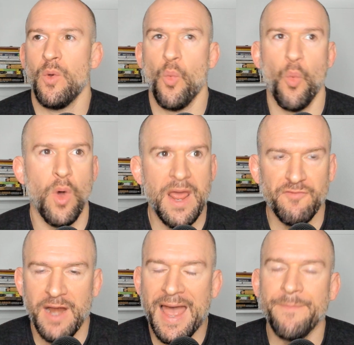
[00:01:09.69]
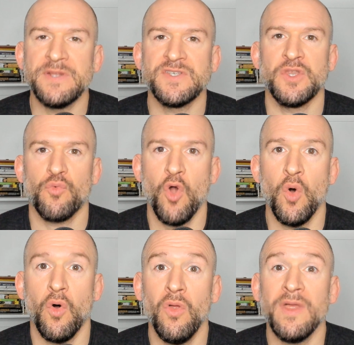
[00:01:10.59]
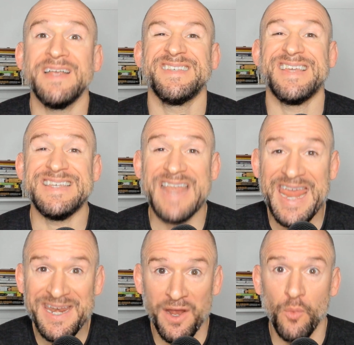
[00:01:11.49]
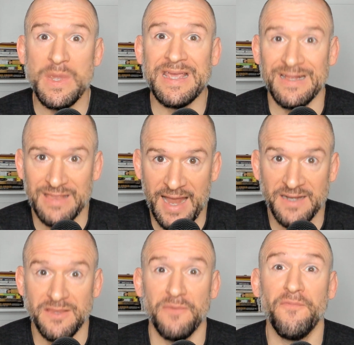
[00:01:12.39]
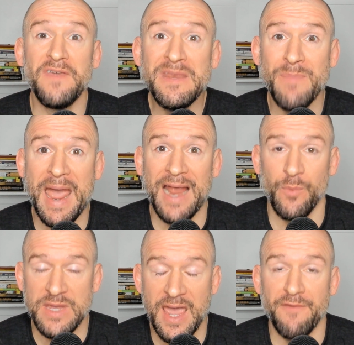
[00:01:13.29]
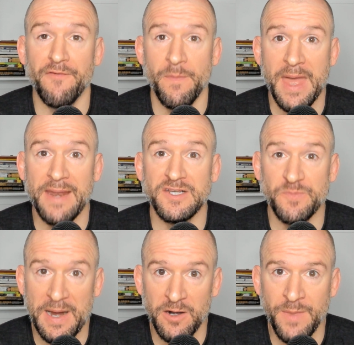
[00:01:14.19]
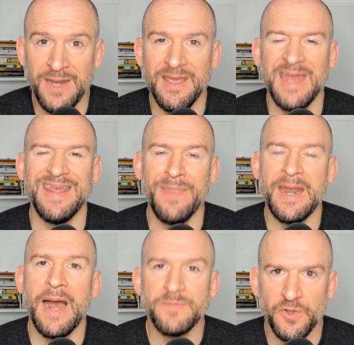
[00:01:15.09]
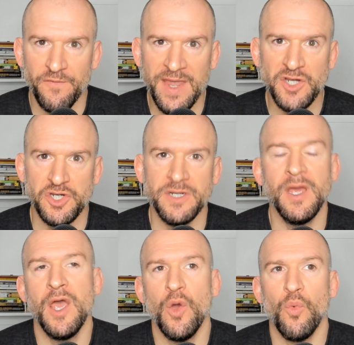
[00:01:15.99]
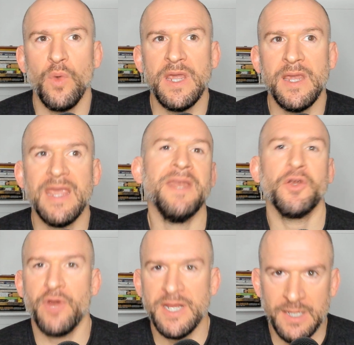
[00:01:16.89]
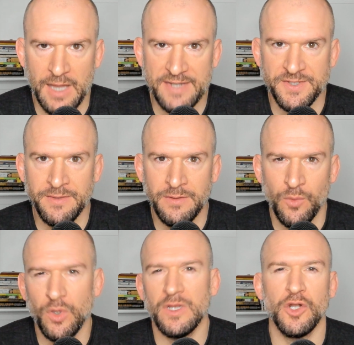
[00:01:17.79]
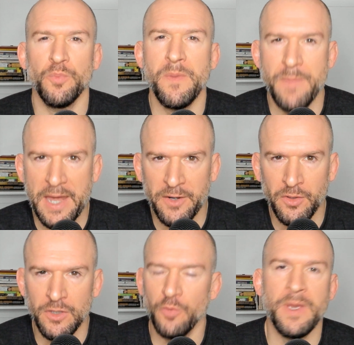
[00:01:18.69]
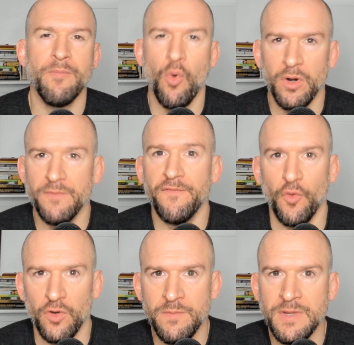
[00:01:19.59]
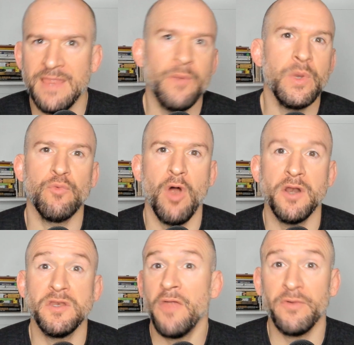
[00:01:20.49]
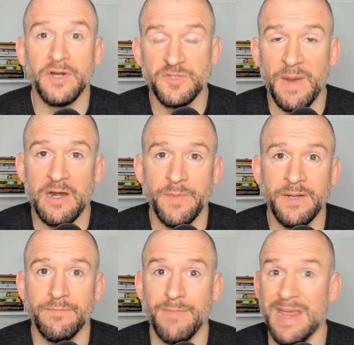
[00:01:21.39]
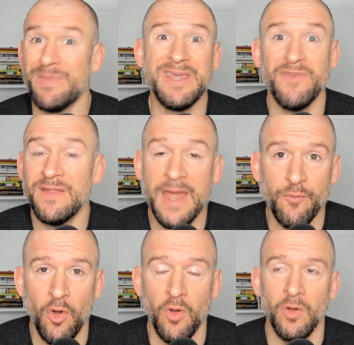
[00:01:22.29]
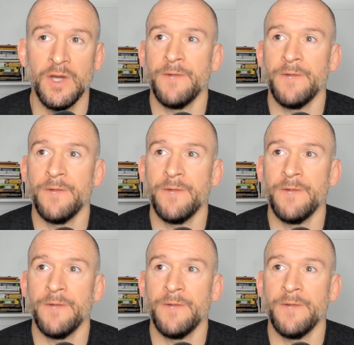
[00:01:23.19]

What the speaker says: Whatever happens in the roll is the data we collect, the feedback we get from that experiment. And in that observation, we integrate the lesson. We're a little bit better, a little bit more informed. And then we run another experiment, maybe even in that roll.